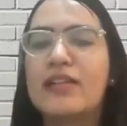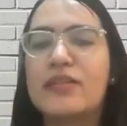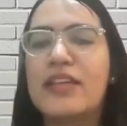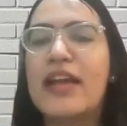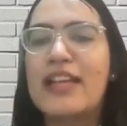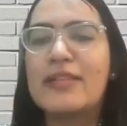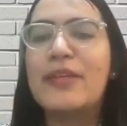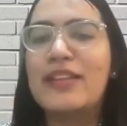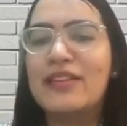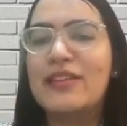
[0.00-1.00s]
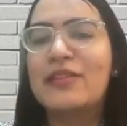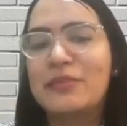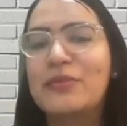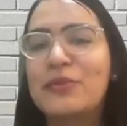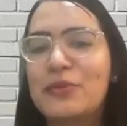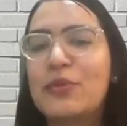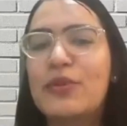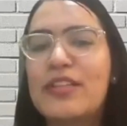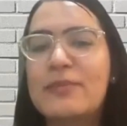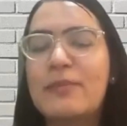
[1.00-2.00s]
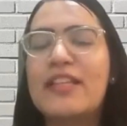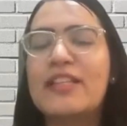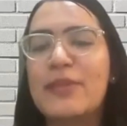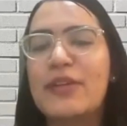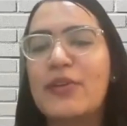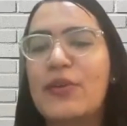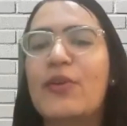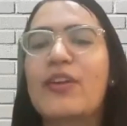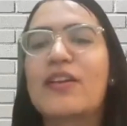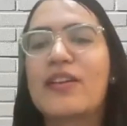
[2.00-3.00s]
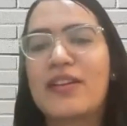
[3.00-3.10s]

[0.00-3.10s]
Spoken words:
There has been a good displacement or not.